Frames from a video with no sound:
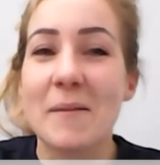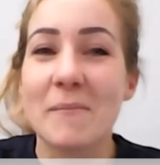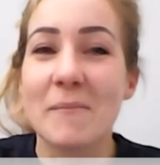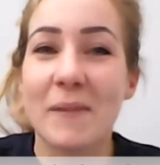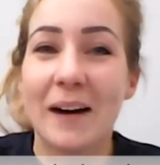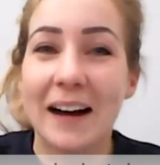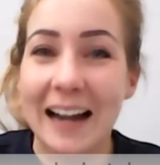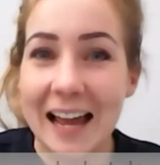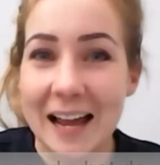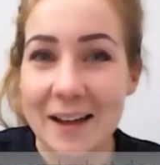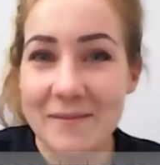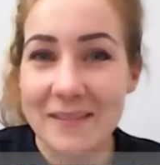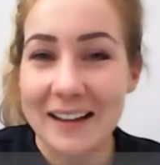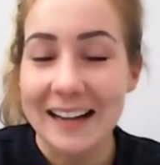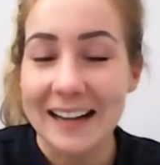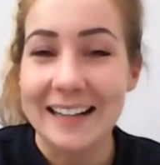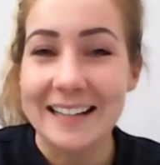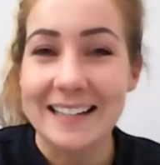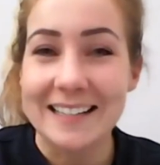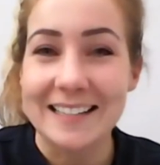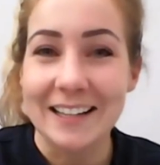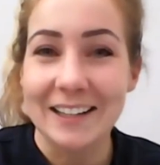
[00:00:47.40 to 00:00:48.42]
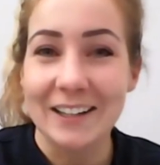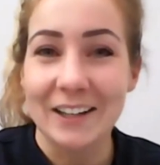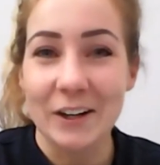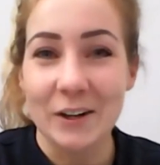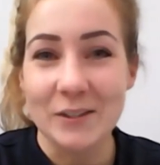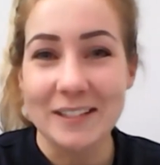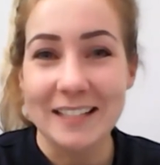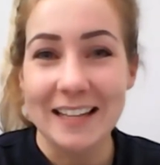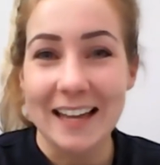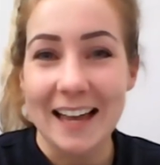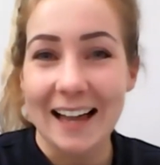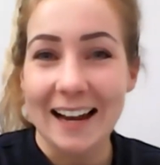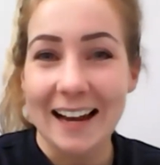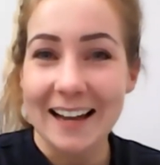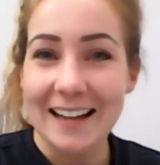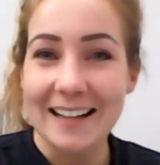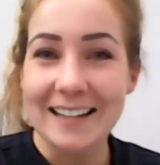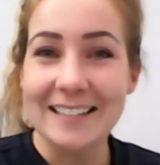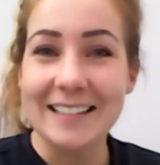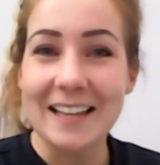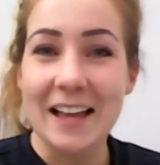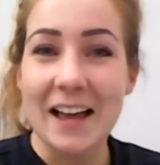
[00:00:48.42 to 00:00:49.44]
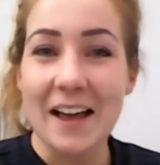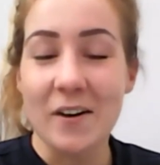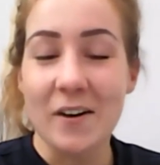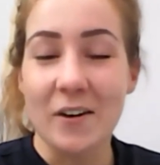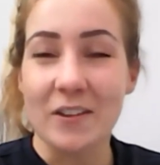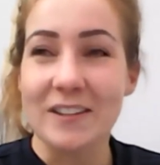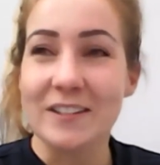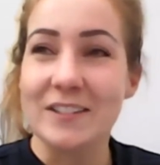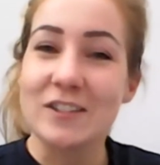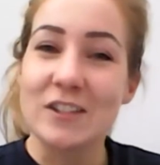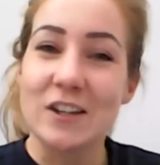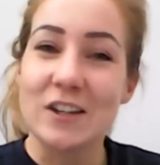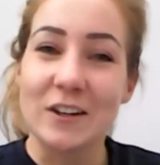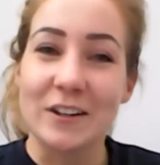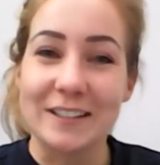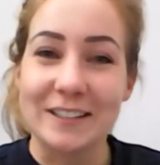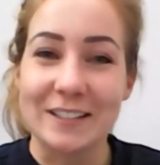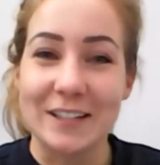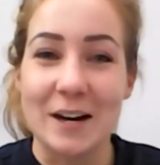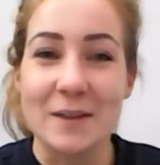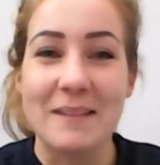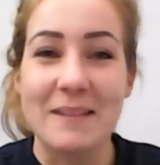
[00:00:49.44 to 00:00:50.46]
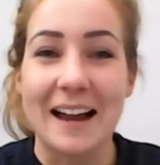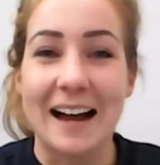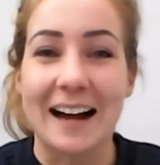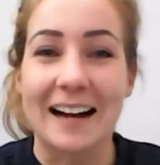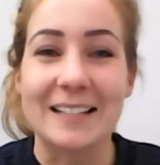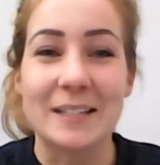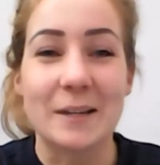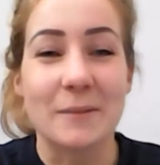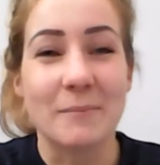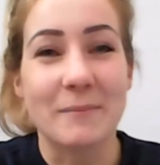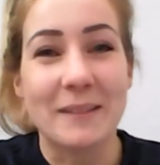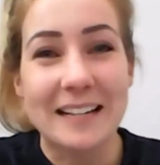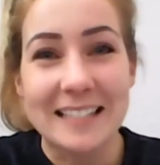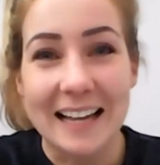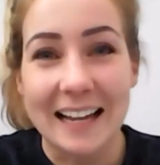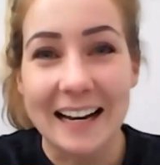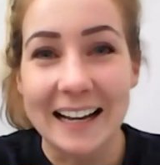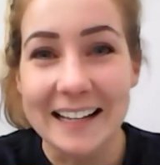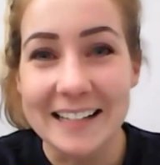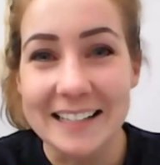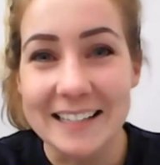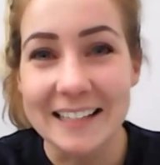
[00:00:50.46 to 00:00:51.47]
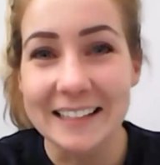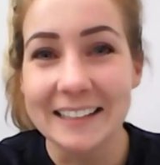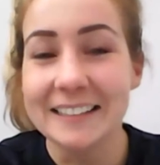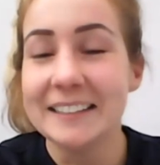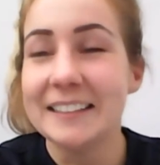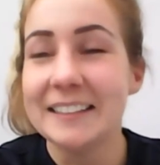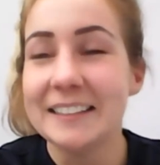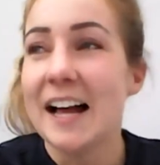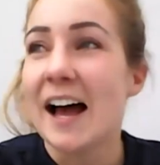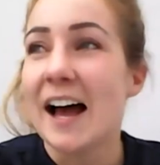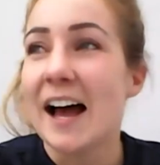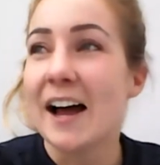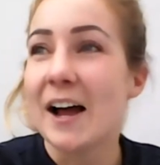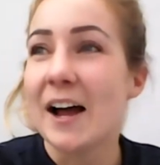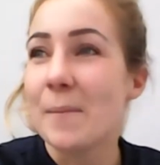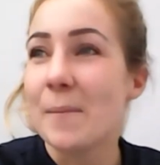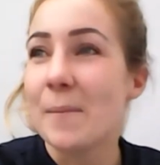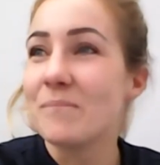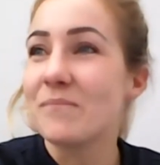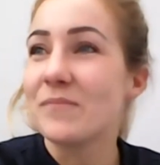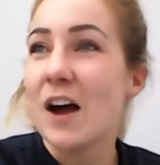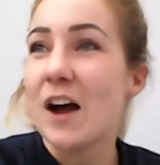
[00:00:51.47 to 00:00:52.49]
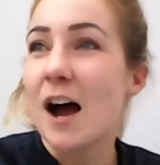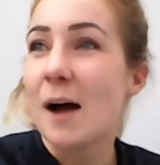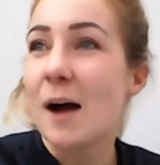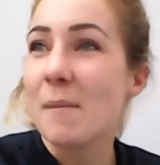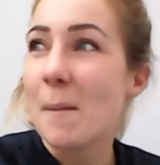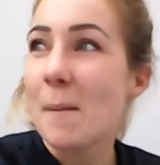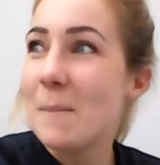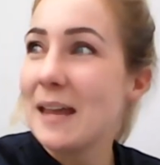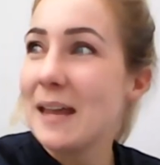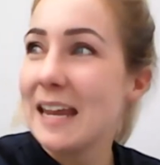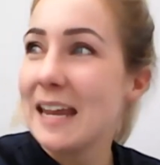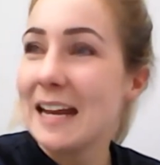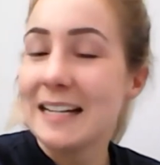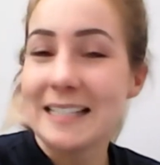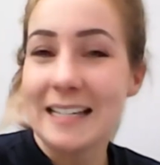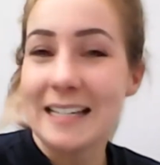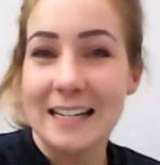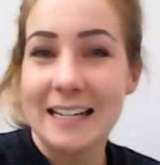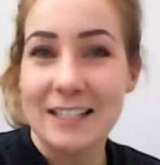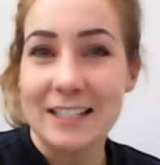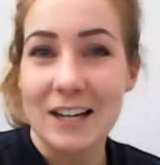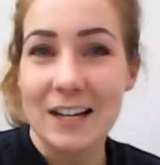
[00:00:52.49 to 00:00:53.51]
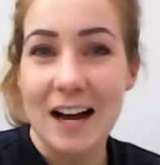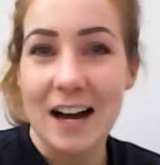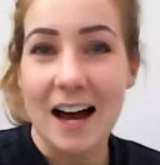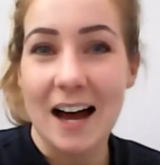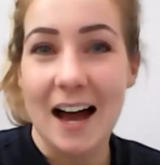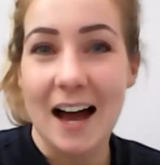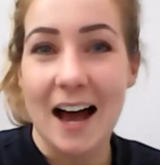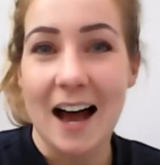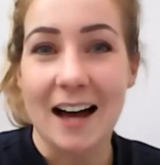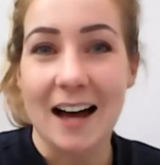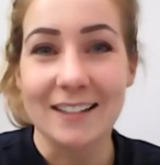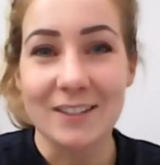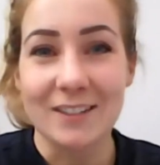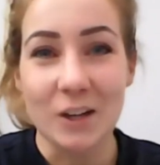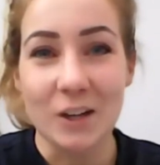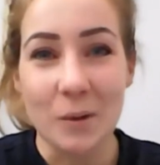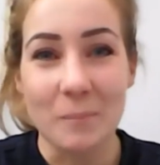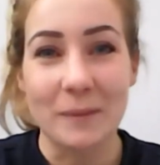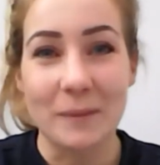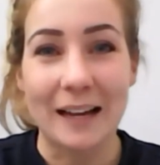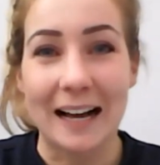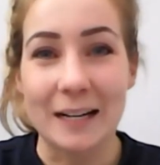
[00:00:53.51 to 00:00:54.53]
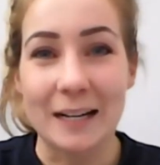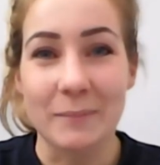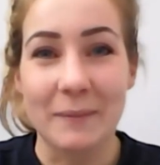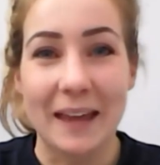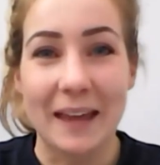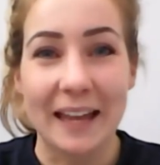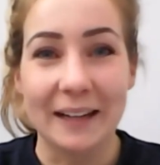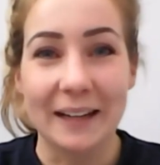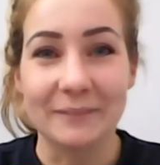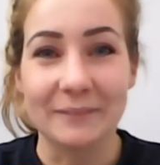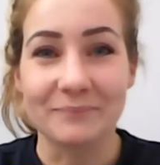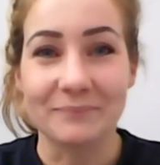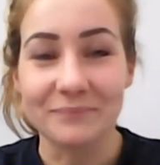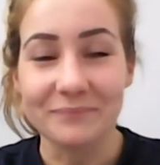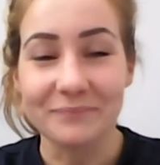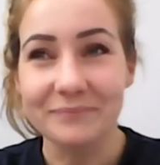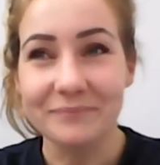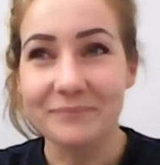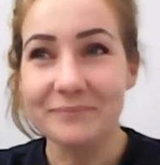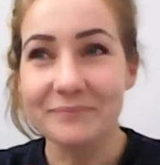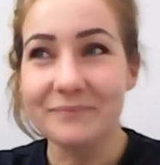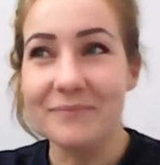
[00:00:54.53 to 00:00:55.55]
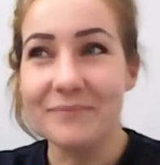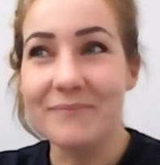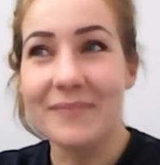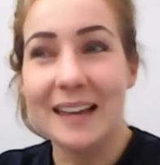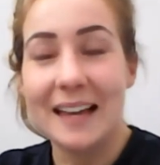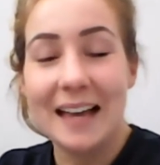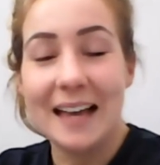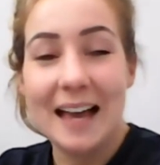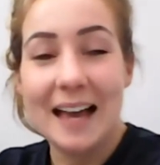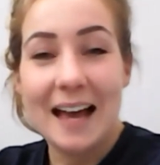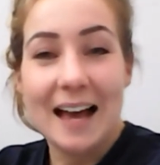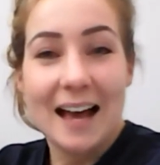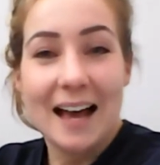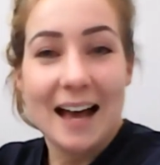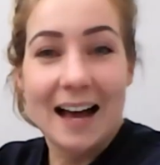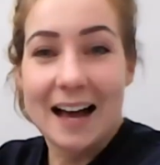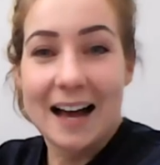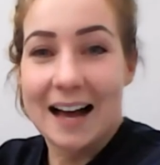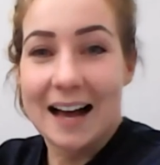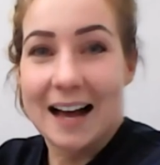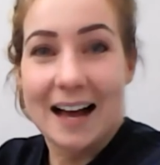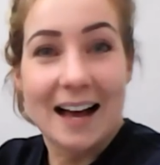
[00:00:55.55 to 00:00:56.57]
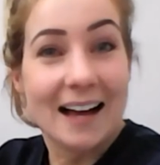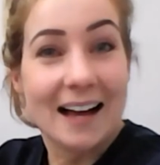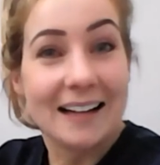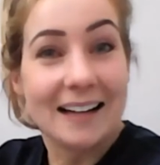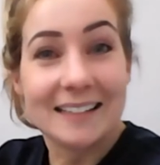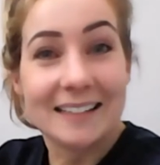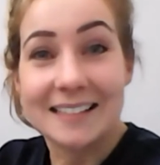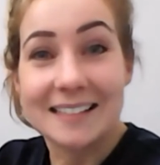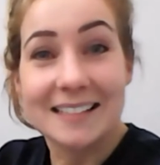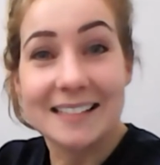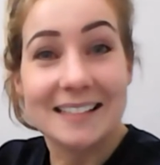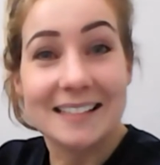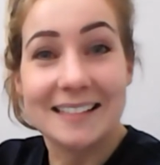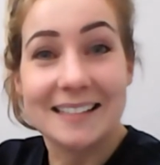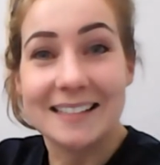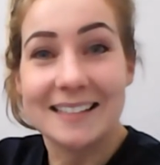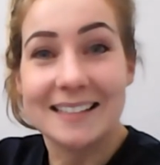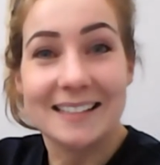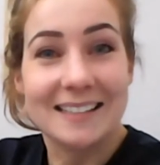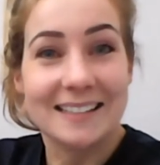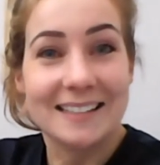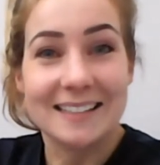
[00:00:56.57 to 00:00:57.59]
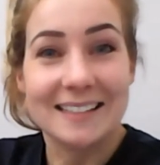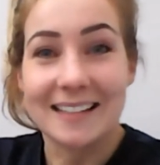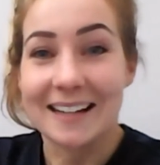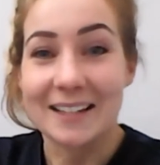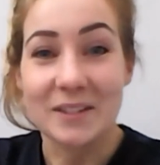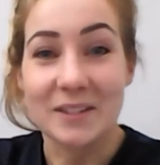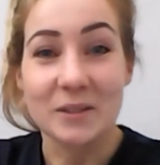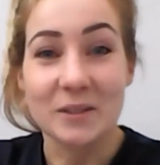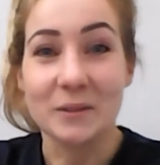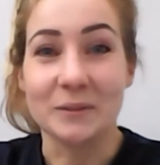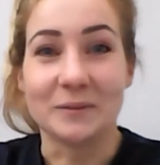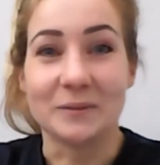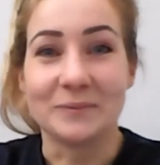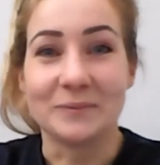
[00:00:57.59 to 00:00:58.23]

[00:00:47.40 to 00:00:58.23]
my name is Lucy Ellis, or students know me as Miss Ellis. Um, I'm a PE teacher at Chobham Academy, and that is all.